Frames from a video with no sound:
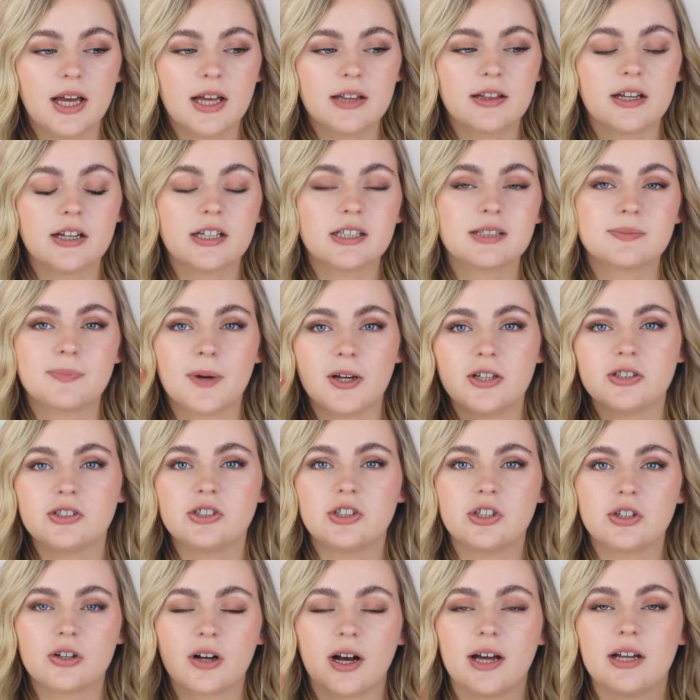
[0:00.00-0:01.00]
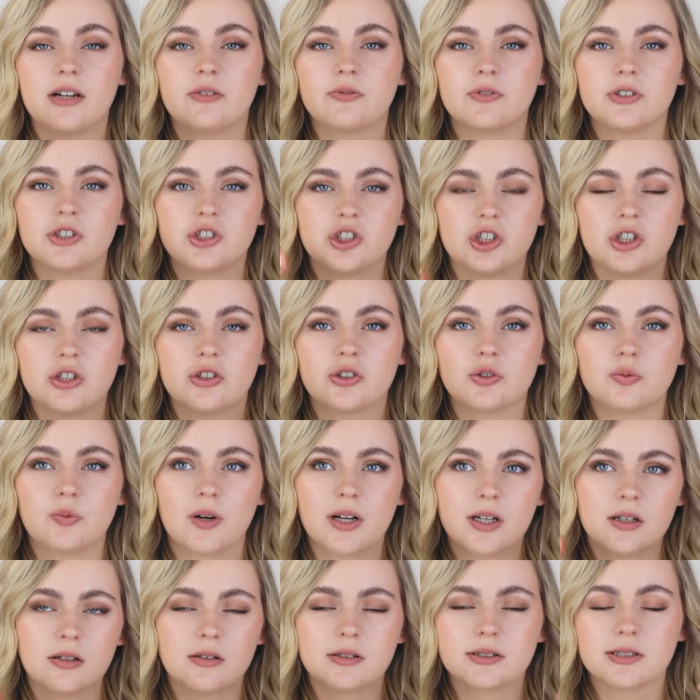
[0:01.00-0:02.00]
that are supposed to kind of reduce
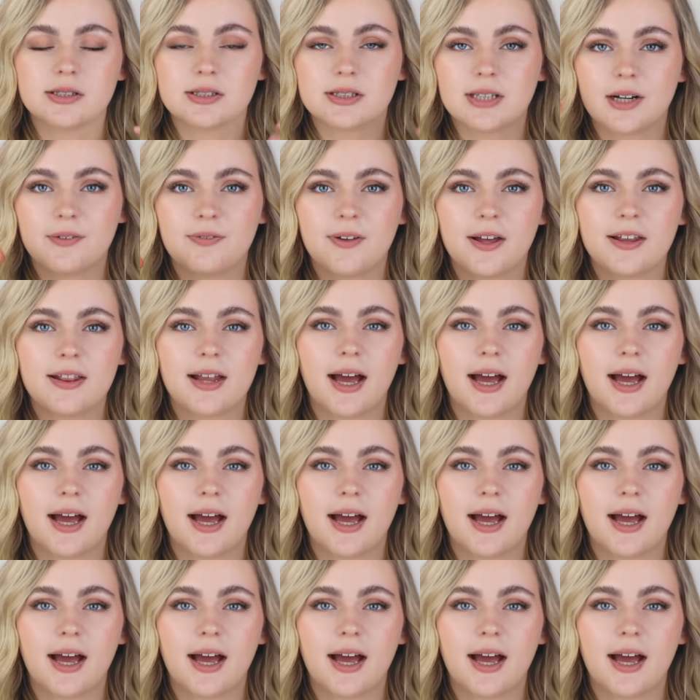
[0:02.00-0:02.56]
wrinkles and stuff like